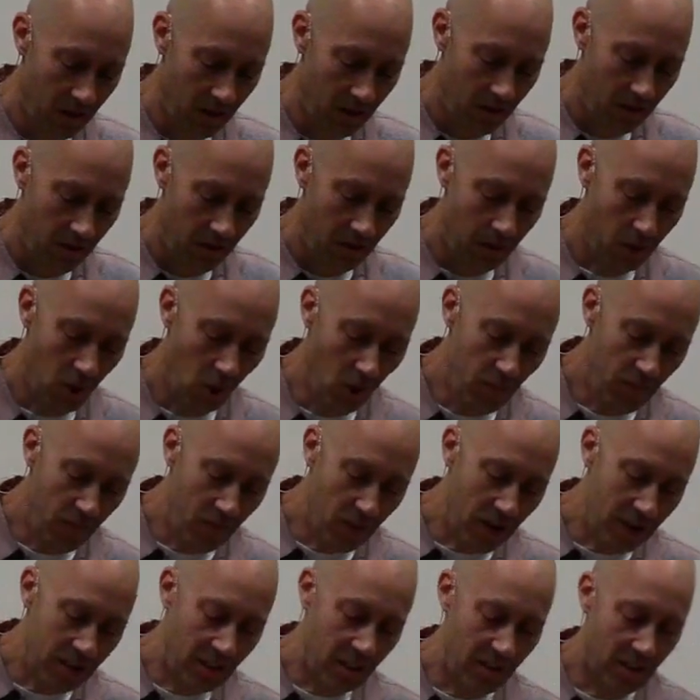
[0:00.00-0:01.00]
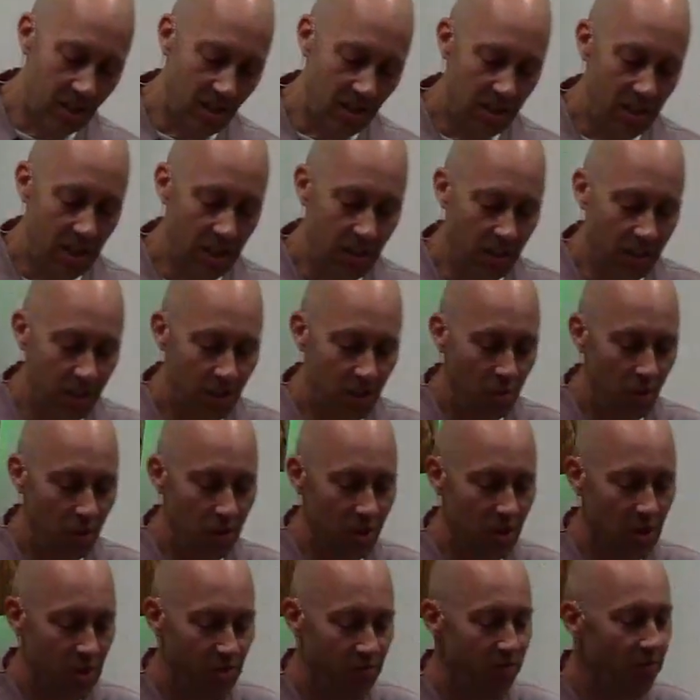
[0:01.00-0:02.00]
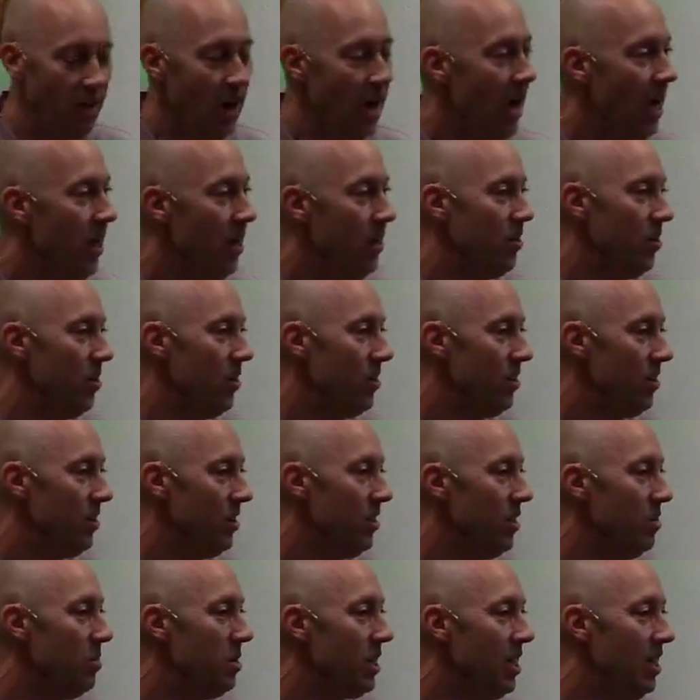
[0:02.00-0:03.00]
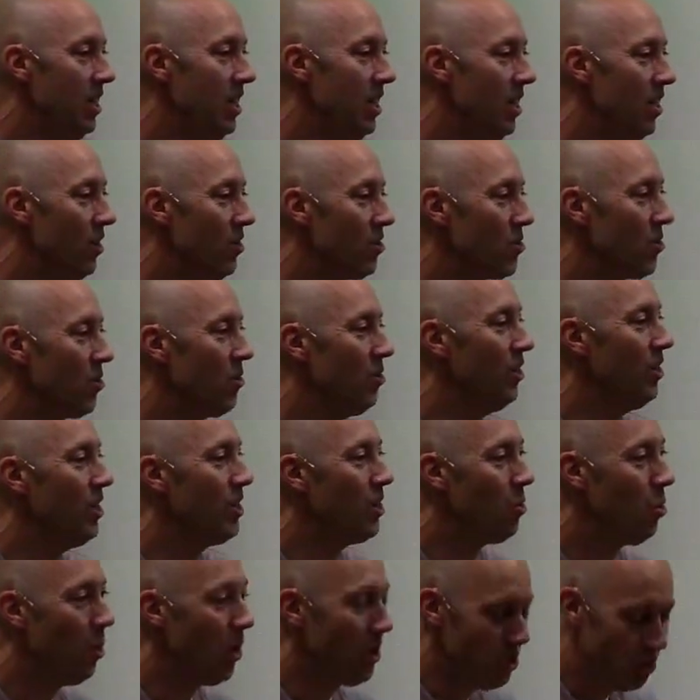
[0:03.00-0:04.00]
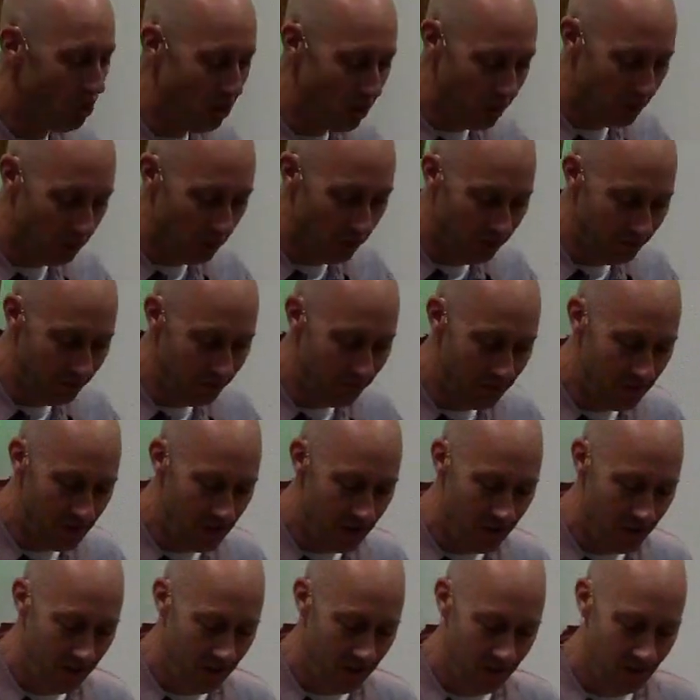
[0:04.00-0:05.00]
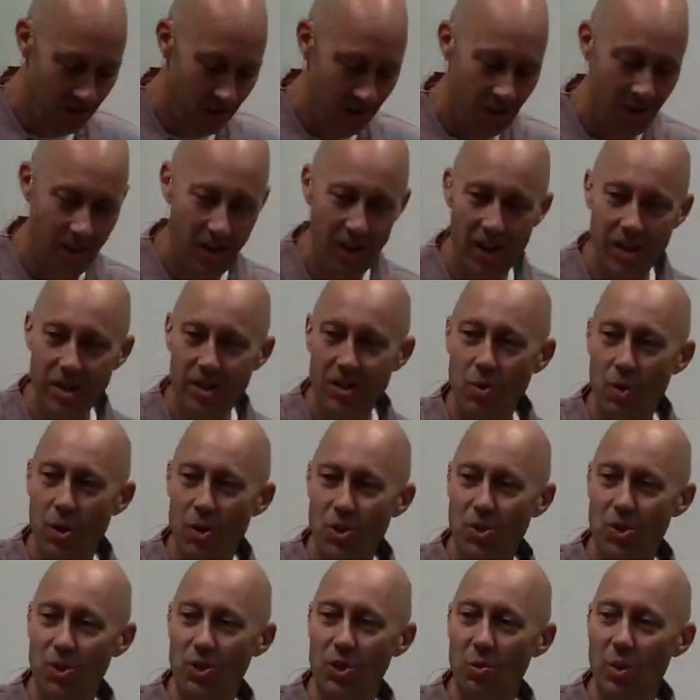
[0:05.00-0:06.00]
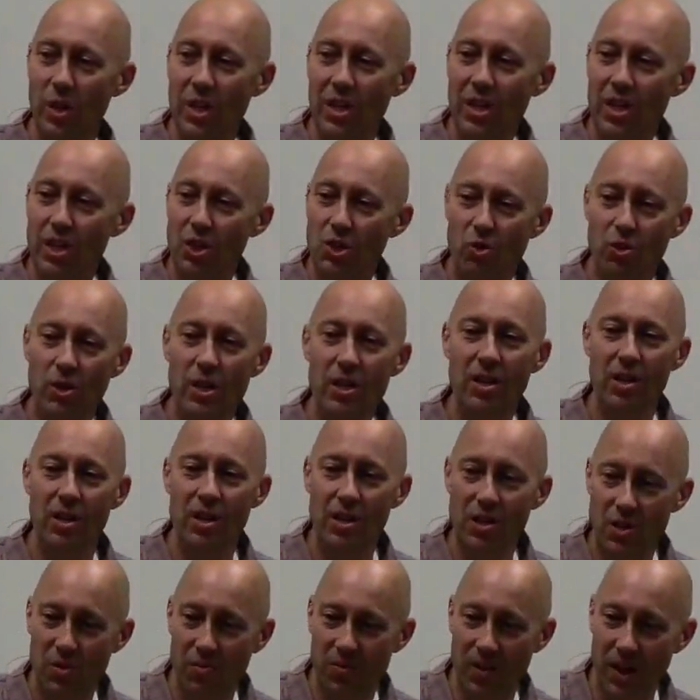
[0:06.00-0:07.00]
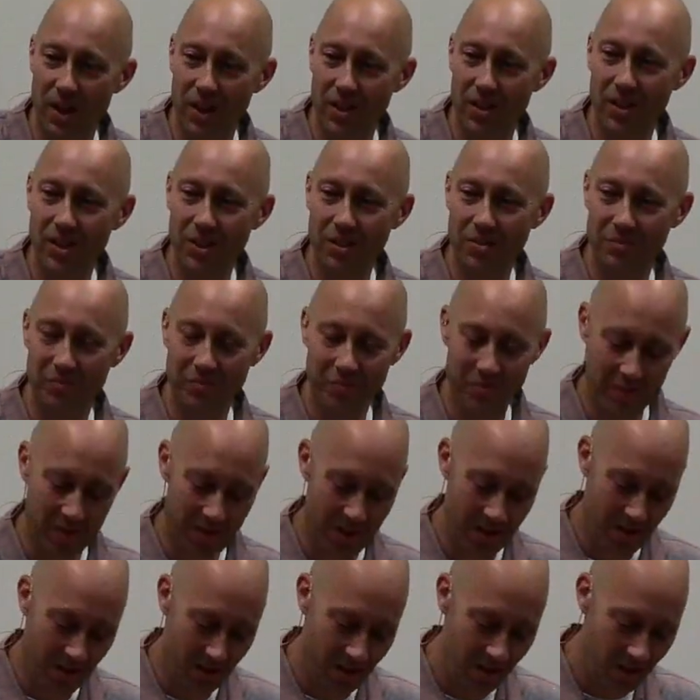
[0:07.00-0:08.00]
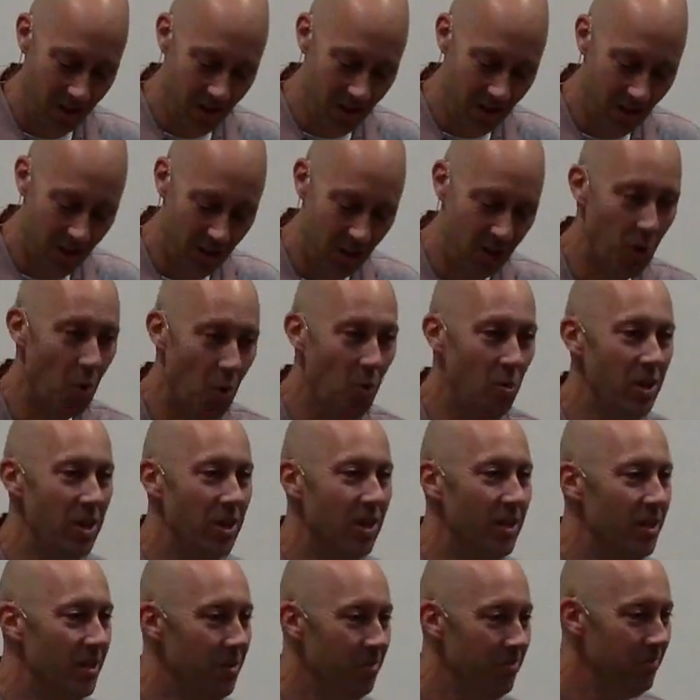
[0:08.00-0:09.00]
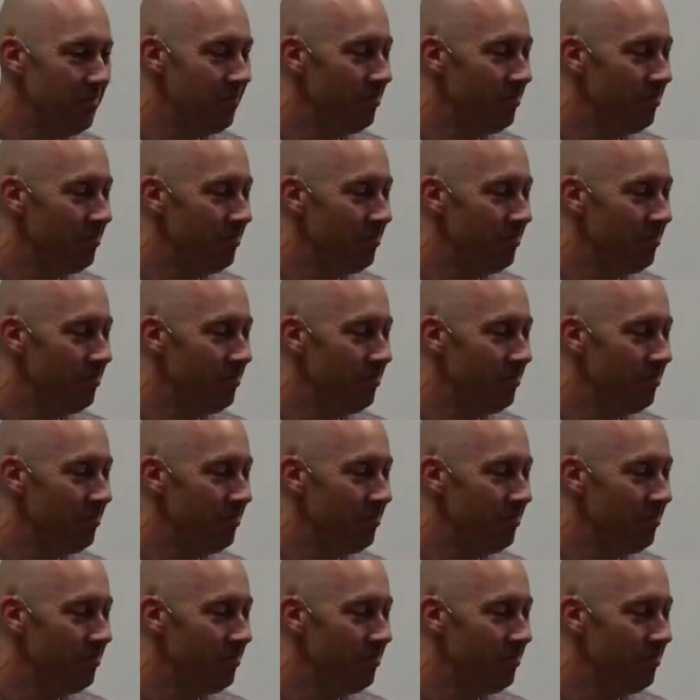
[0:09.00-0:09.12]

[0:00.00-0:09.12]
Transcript: Though Francis's dealings with his father in the beginning are certainly questionable, and I question the way he treated his father in disowning him,